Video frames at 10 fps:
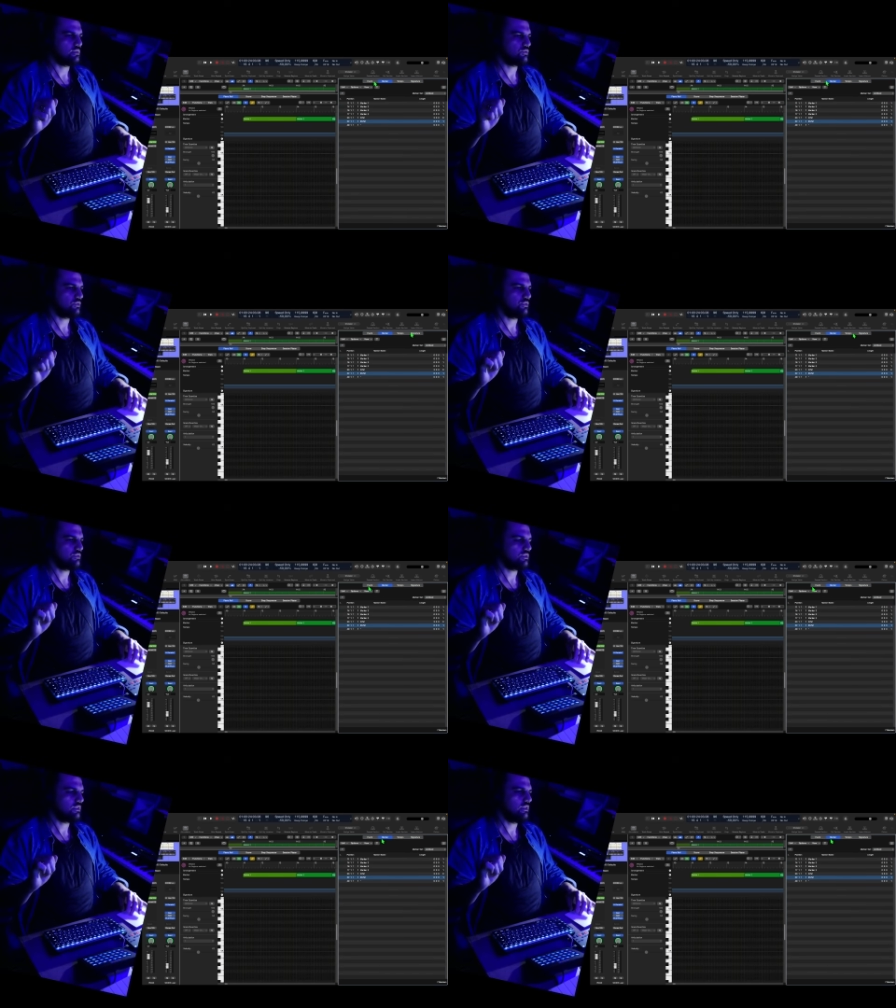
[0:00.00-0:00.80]
So you
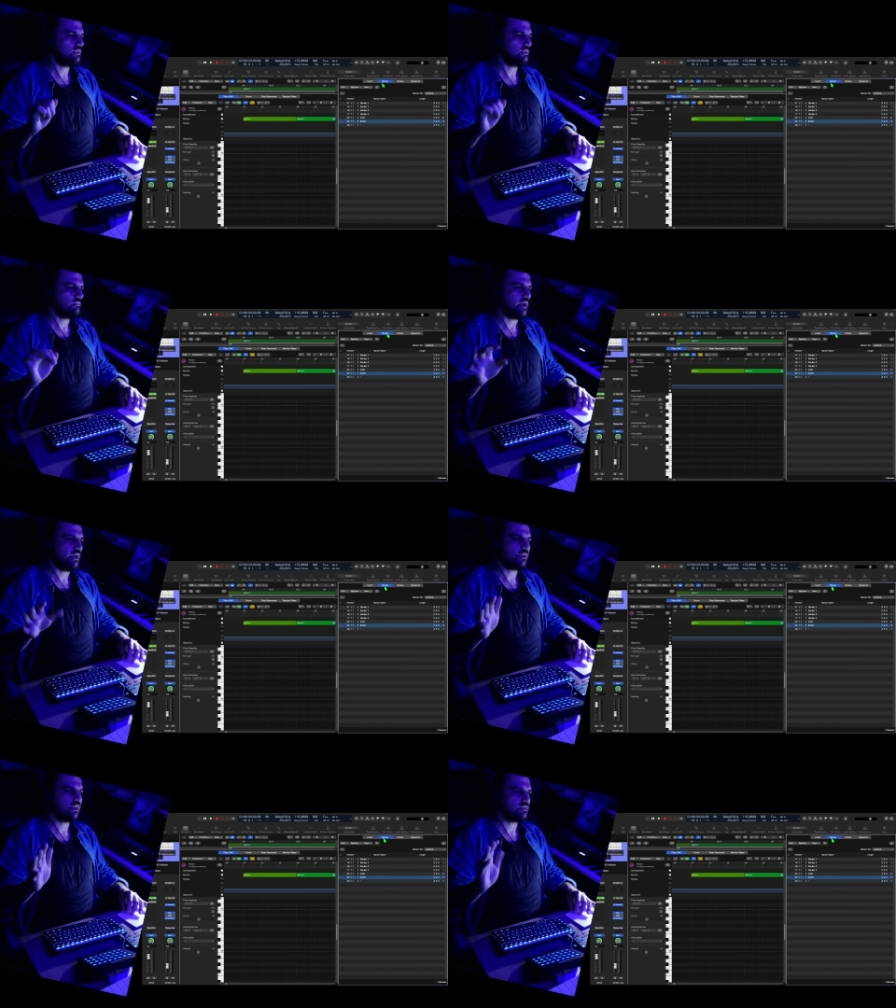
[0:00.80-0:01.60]
see here the
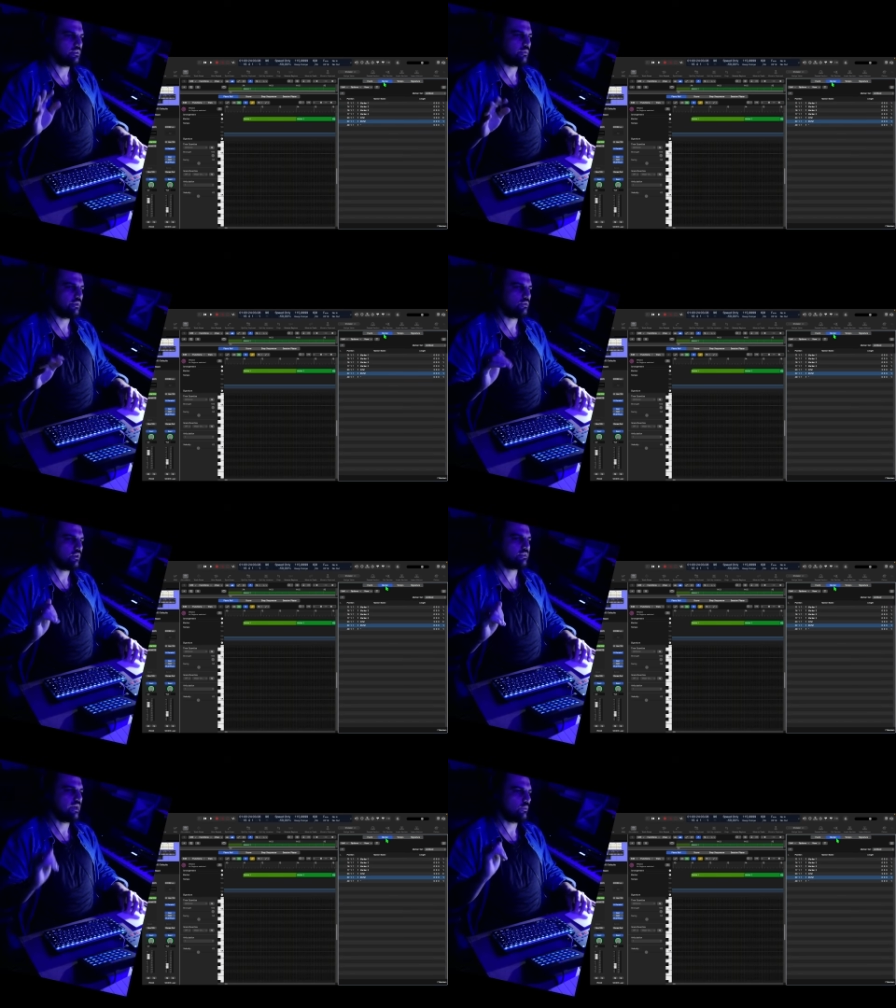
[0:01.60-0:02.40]
marker category, not
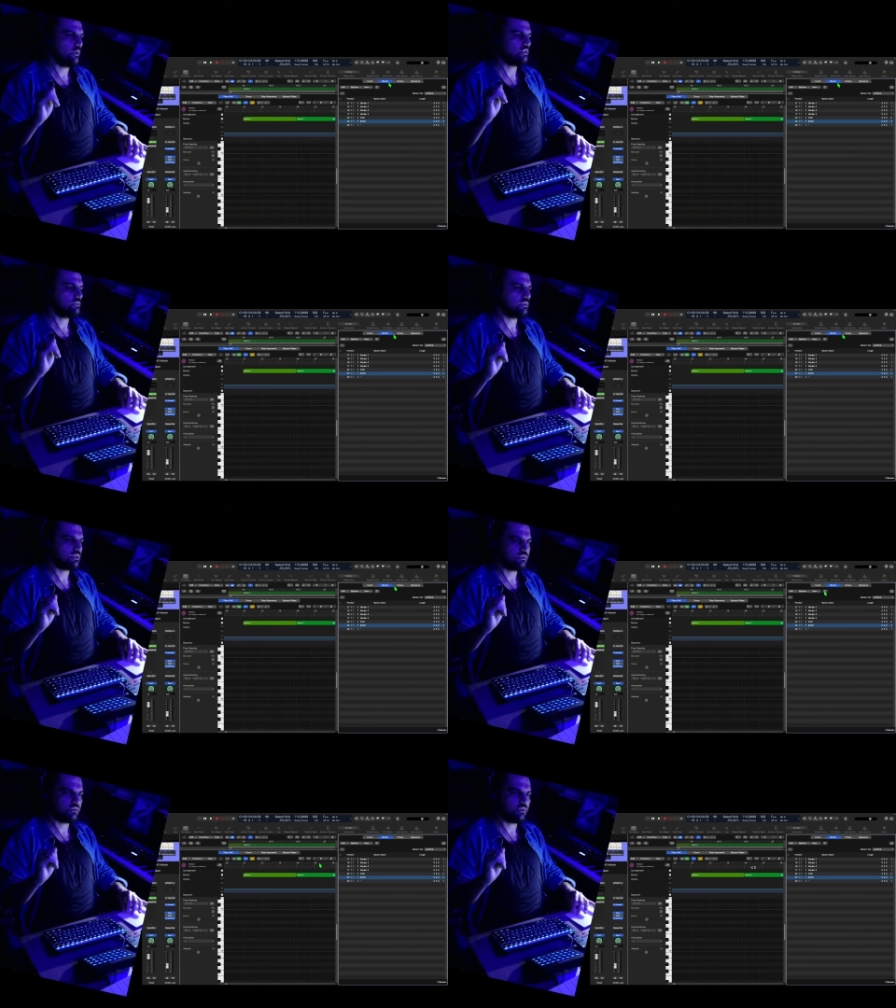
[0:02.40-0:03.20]
the arrangement
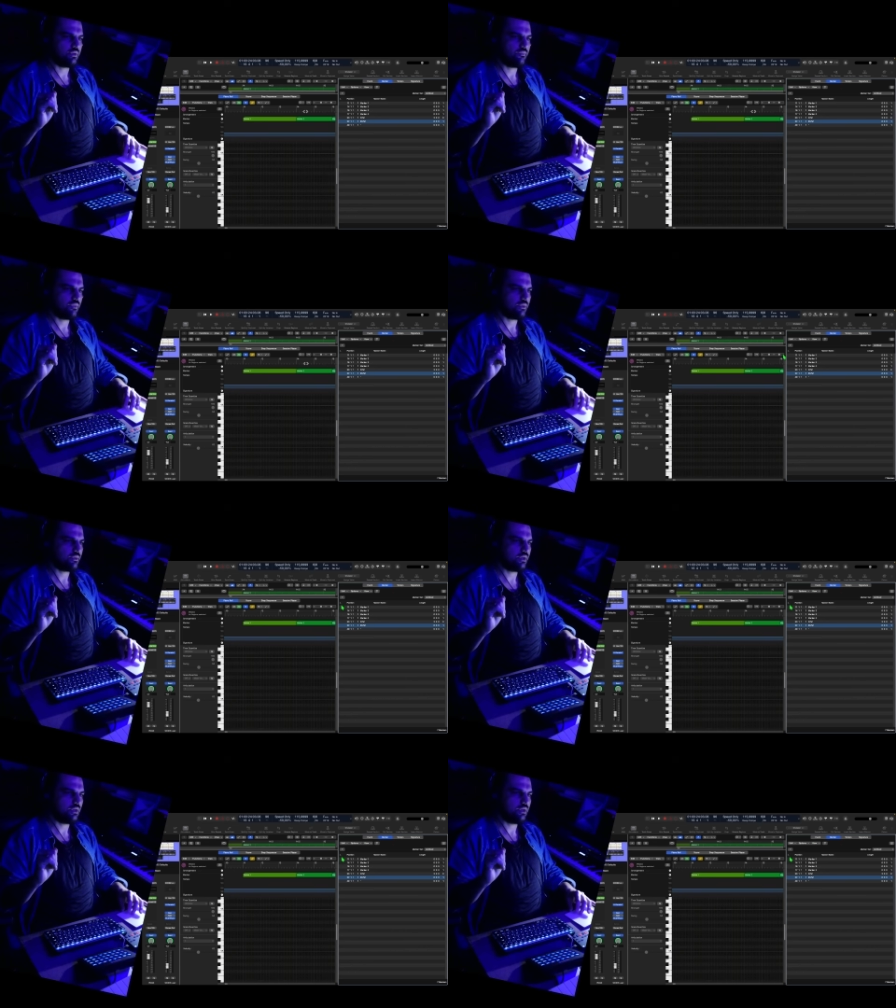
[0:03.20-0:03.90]
category, okay?